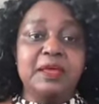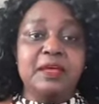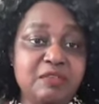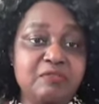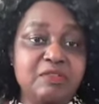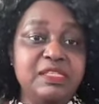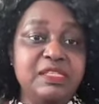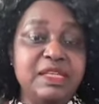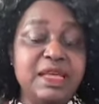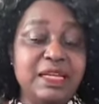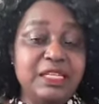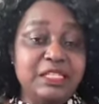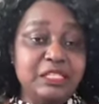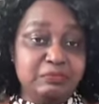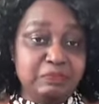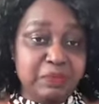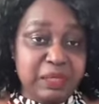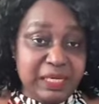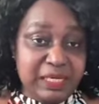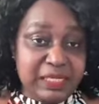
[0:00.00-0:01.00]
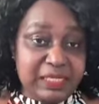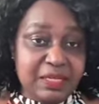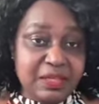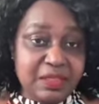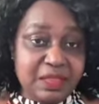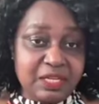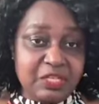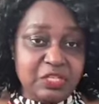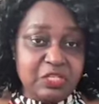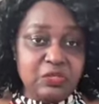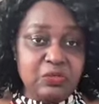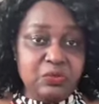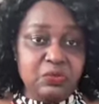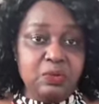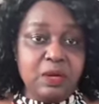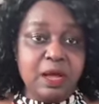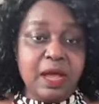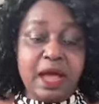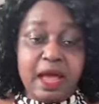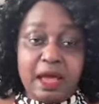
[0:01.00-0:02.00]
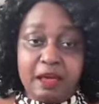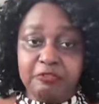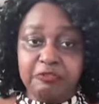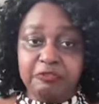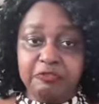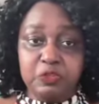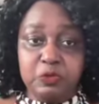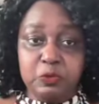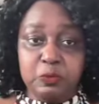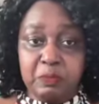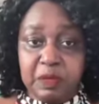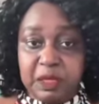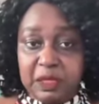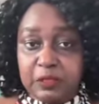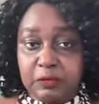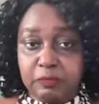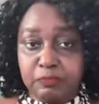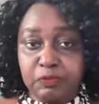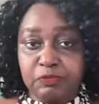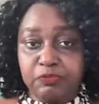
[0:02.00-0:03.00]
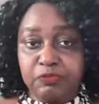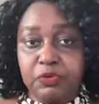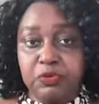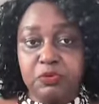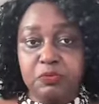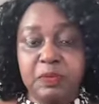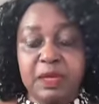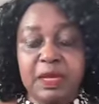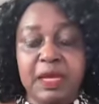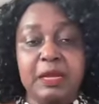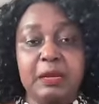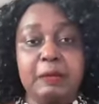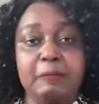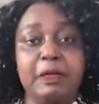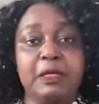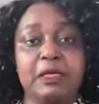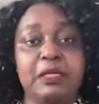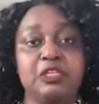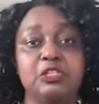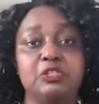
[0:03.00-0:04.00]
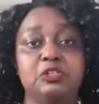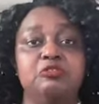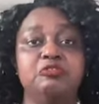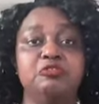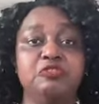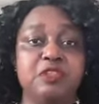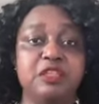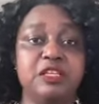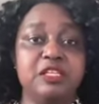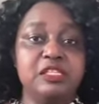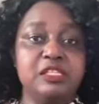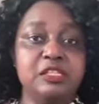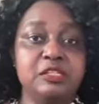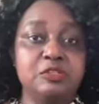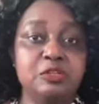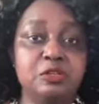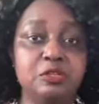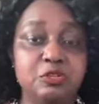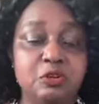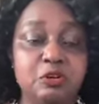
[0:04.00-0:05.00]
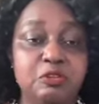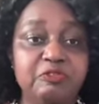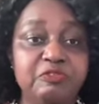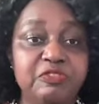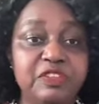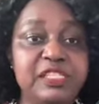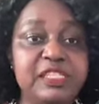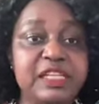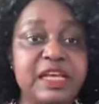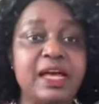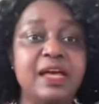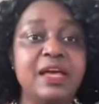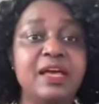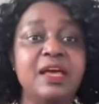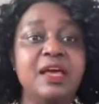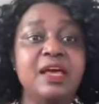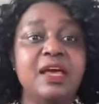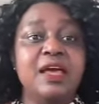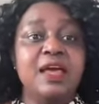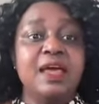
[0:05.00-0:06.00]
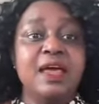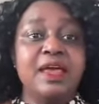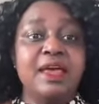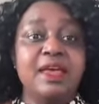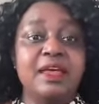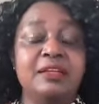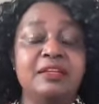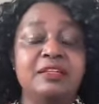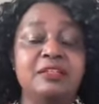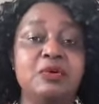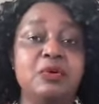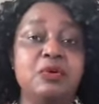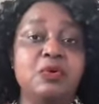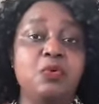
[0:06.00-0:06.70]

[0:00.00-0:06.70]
There is eligibility that you have to meet before you make an application for this sort of visa. And